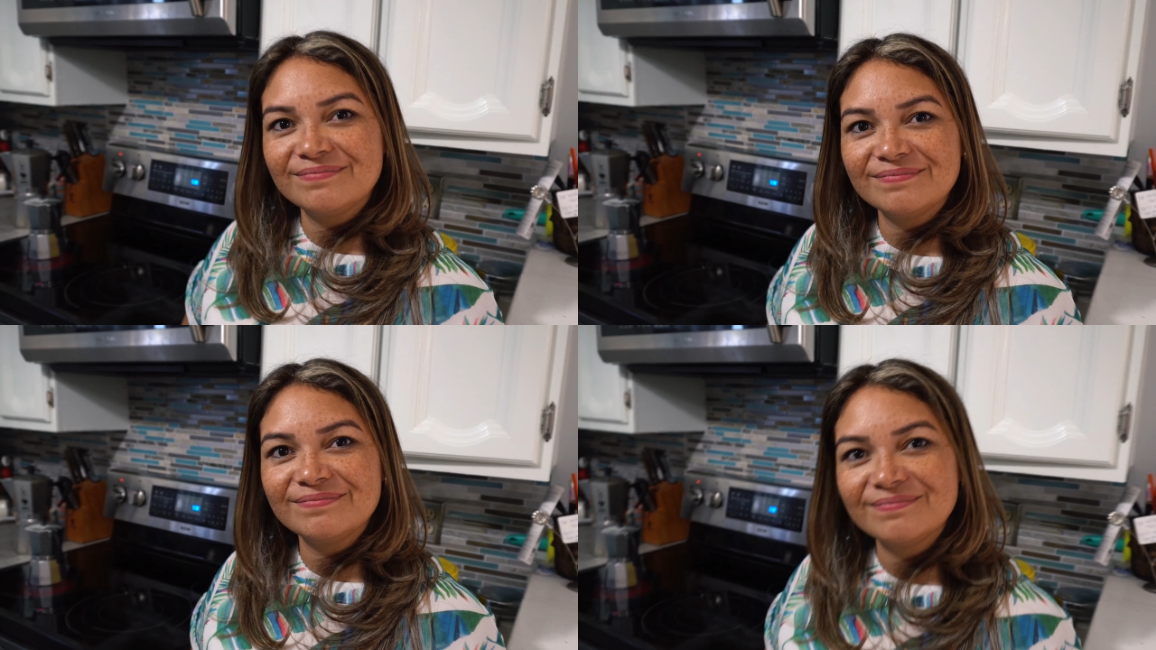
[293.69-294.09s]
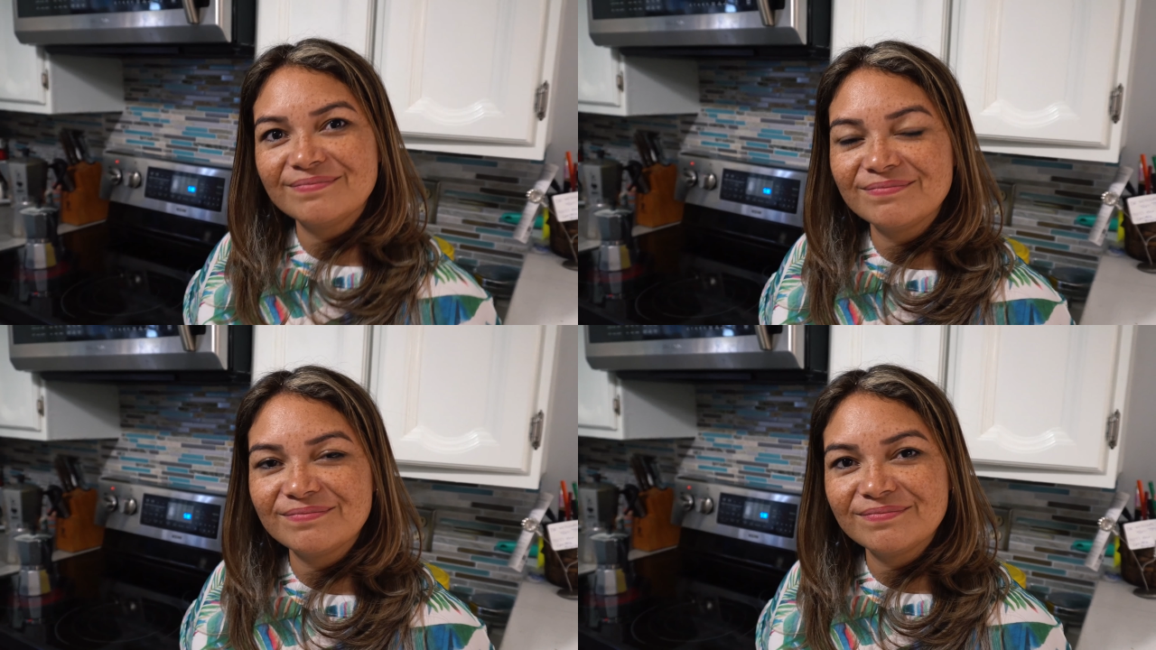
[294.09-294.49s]
Pan
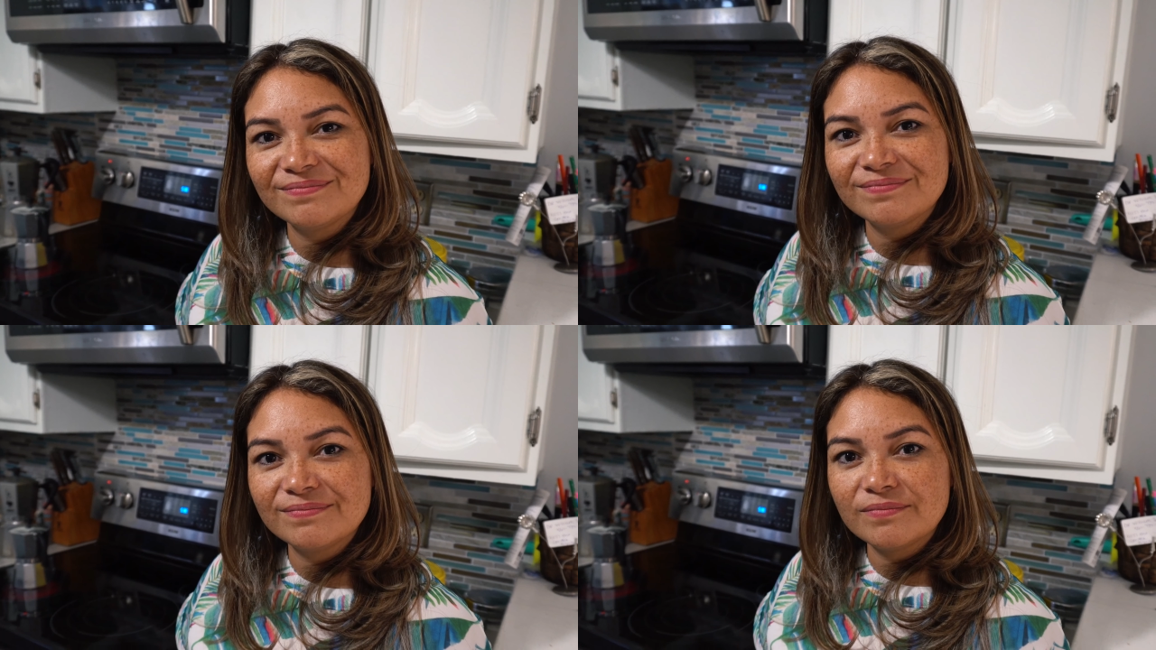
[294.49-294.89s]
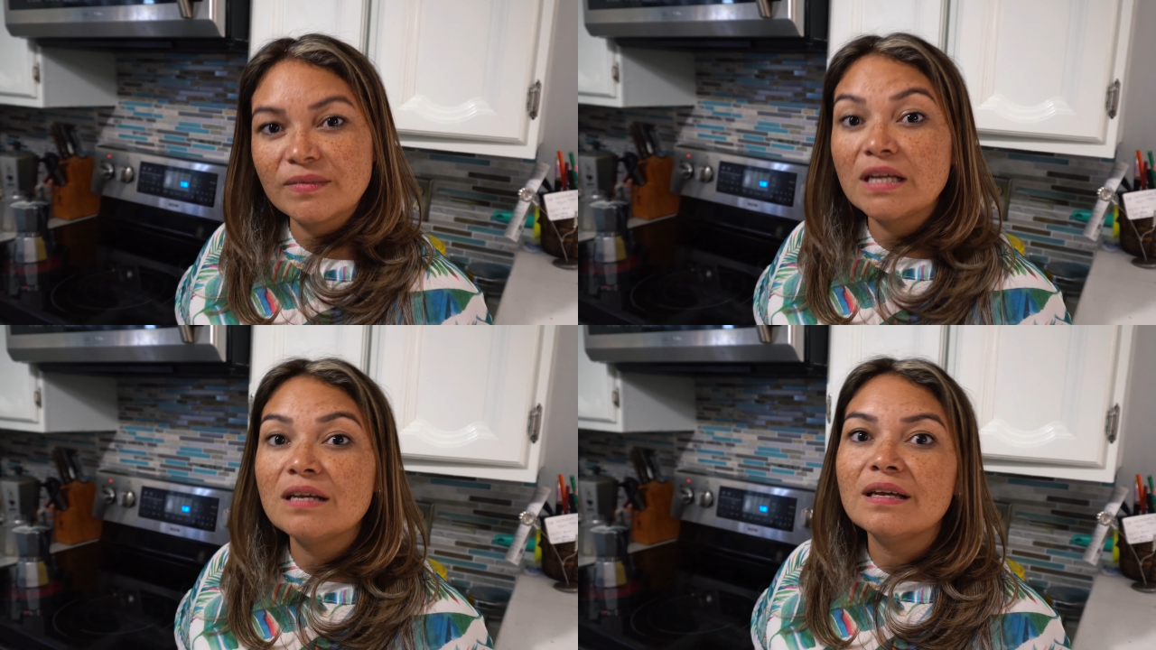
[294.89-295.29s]
cubano
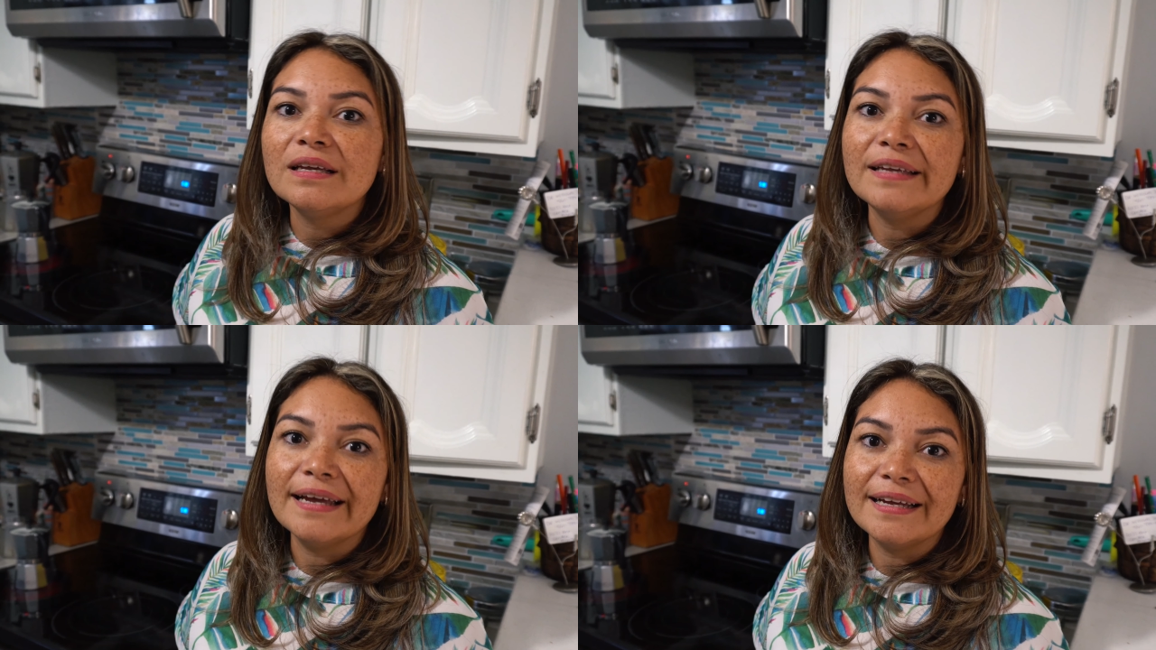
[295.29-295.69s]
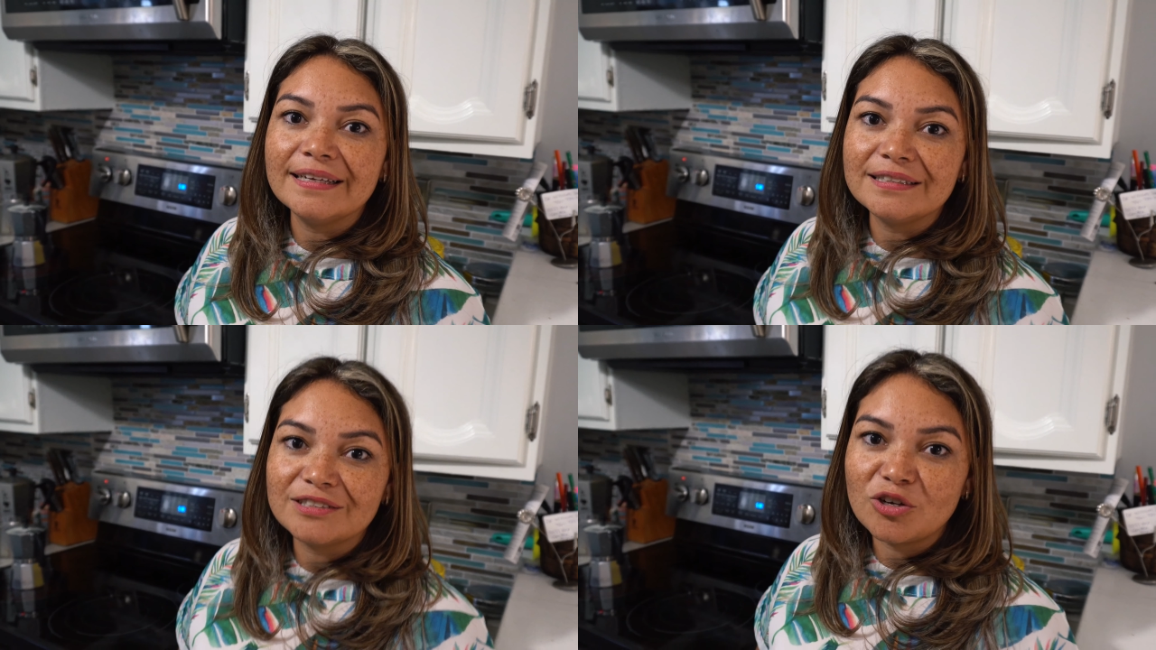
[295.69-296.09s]
con
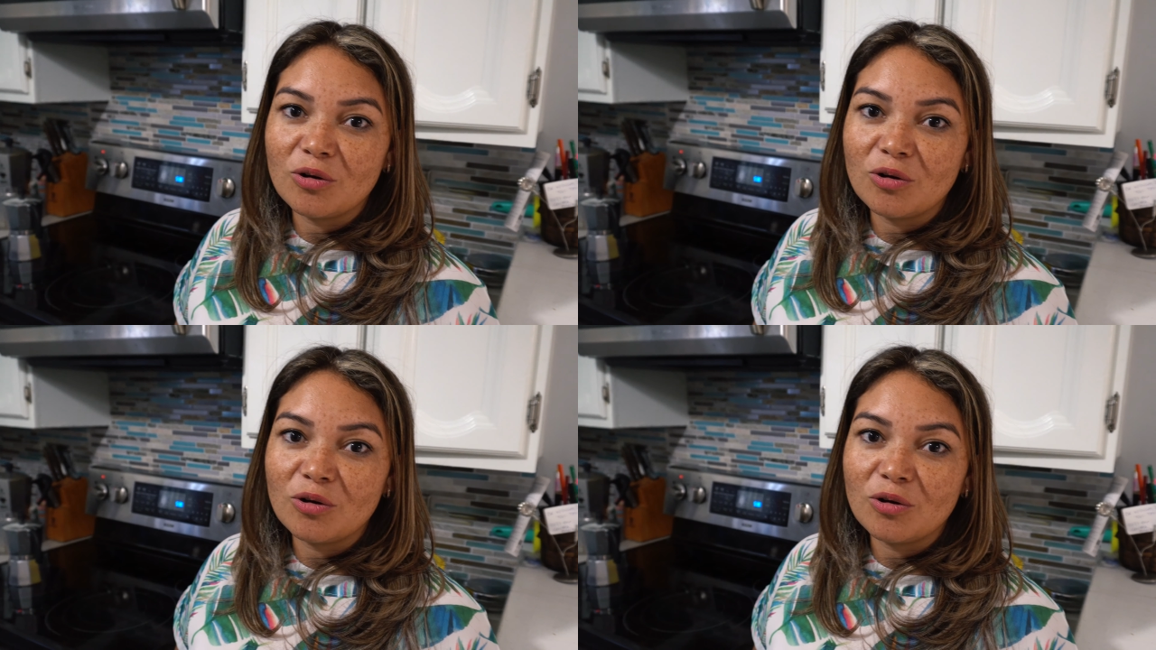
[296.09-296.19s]
mantequilla.